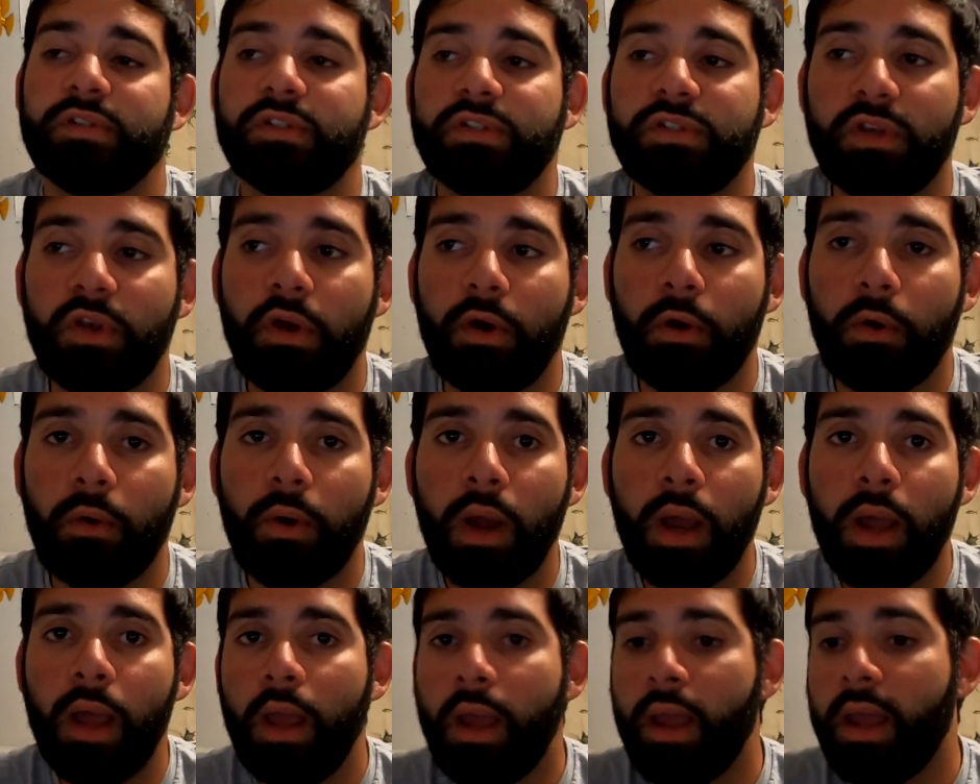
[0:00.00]
So
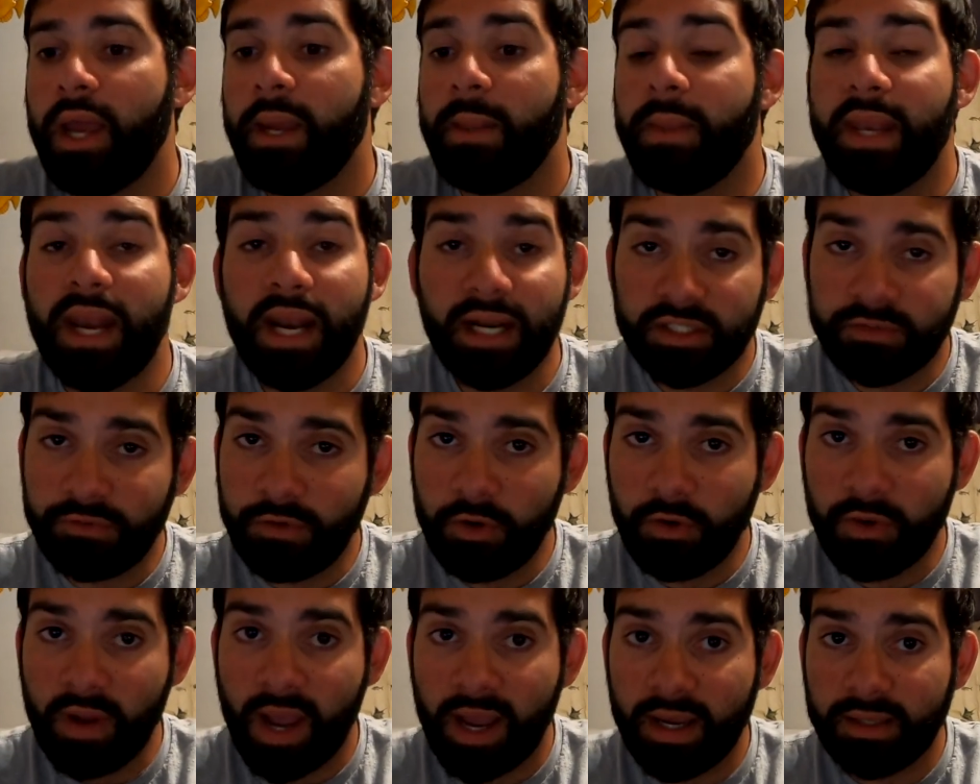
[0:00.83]
the next
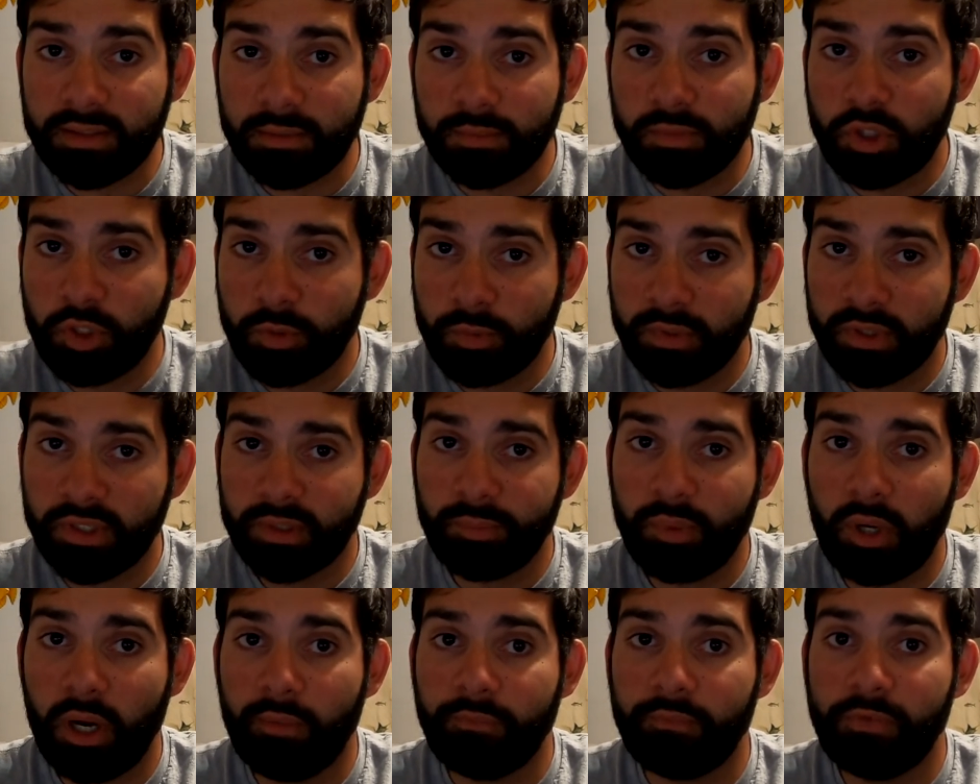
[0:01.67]
video, guys, I'm super
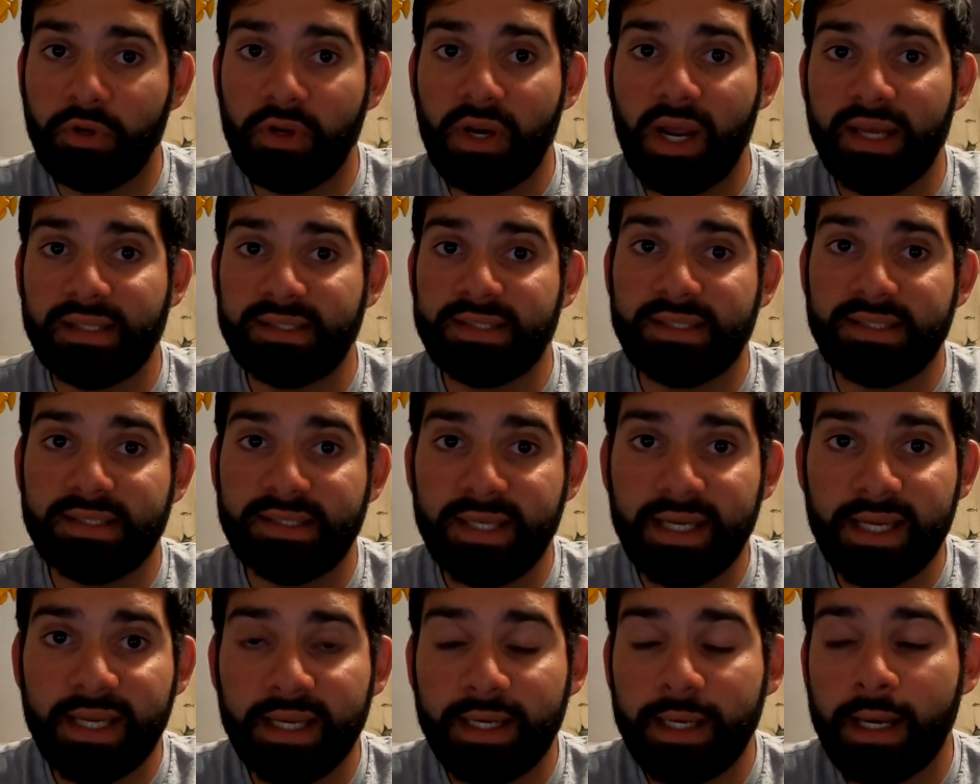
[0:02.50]
pumped for you guys to
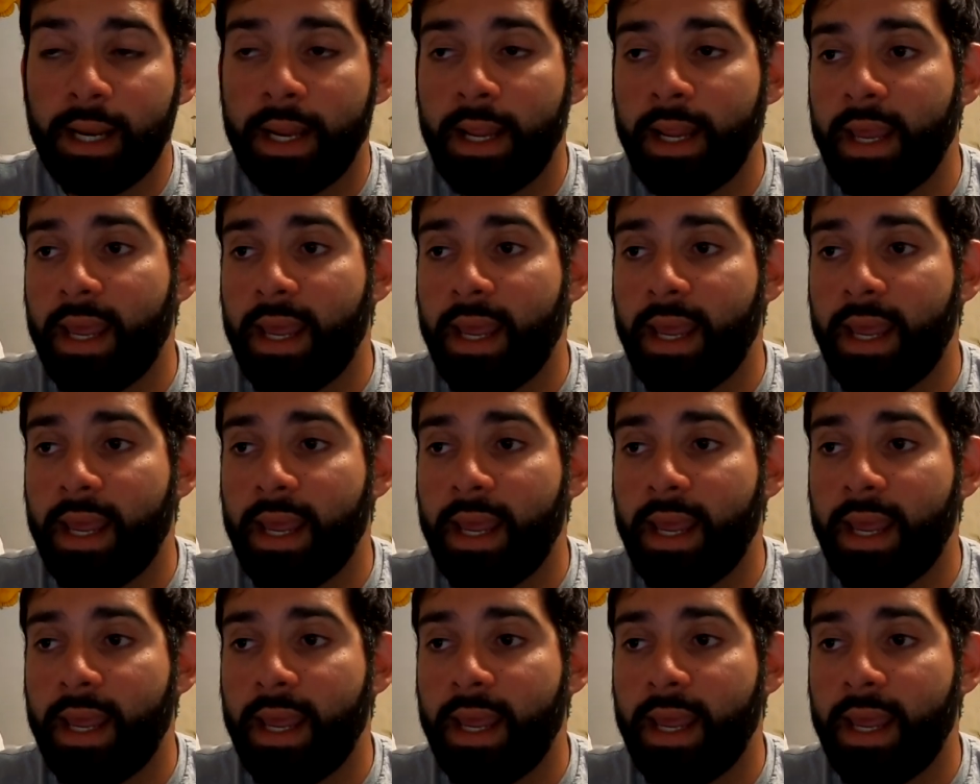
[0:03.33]
see it.